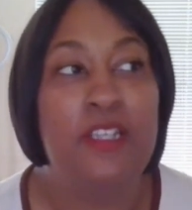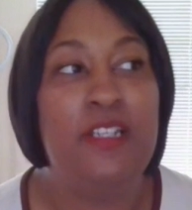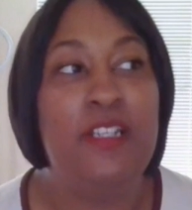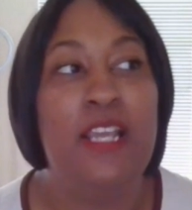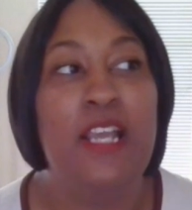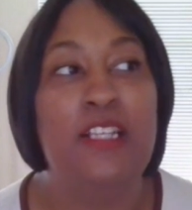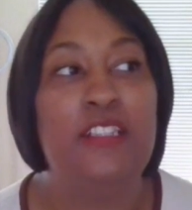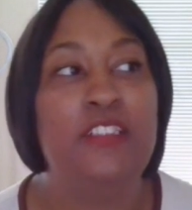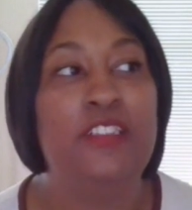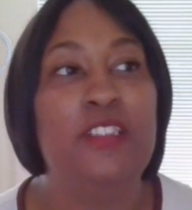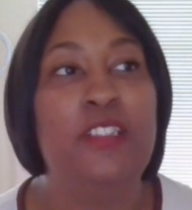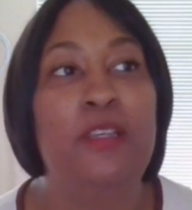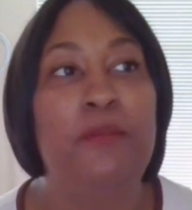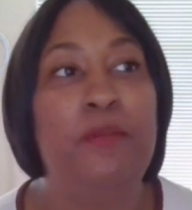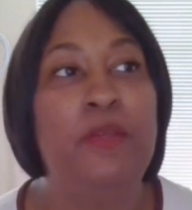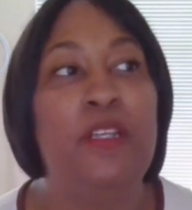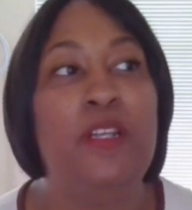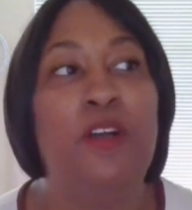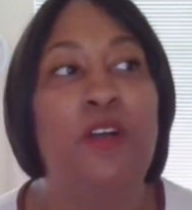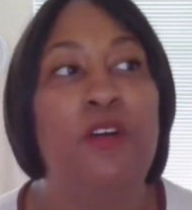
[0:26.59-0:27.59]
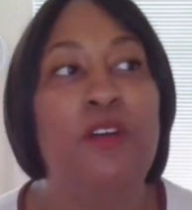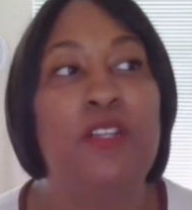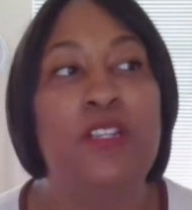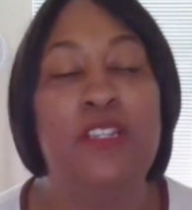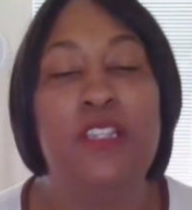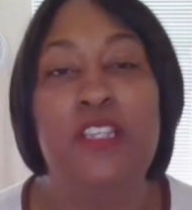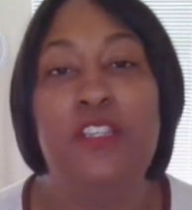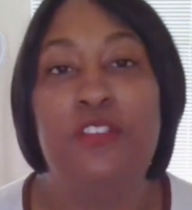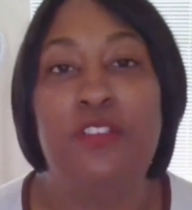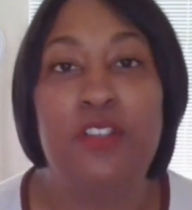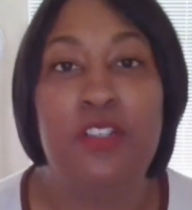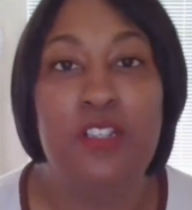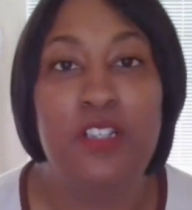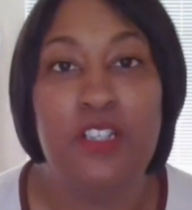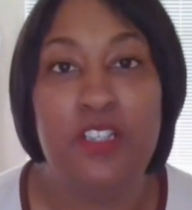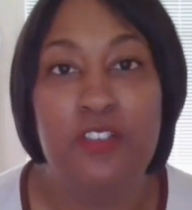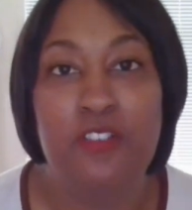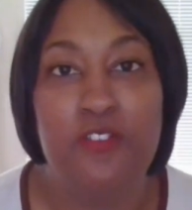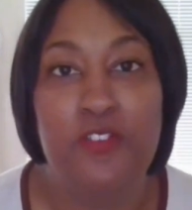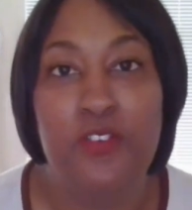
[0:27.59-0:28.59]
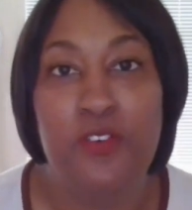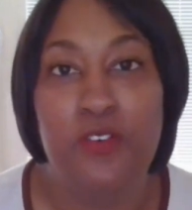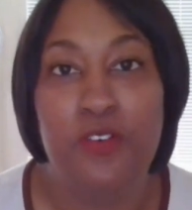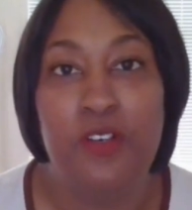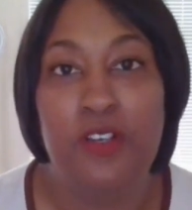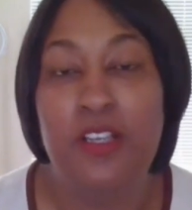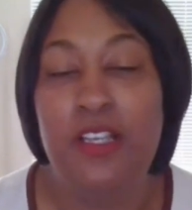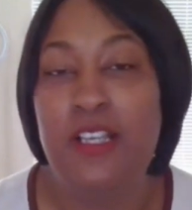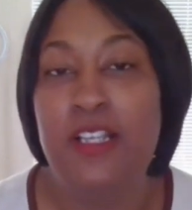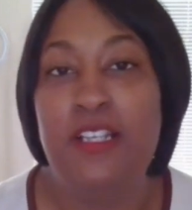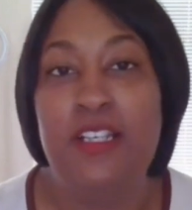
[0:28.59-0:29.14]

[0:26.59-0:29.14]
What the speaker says: That shouldn't be the only thing you're looking for.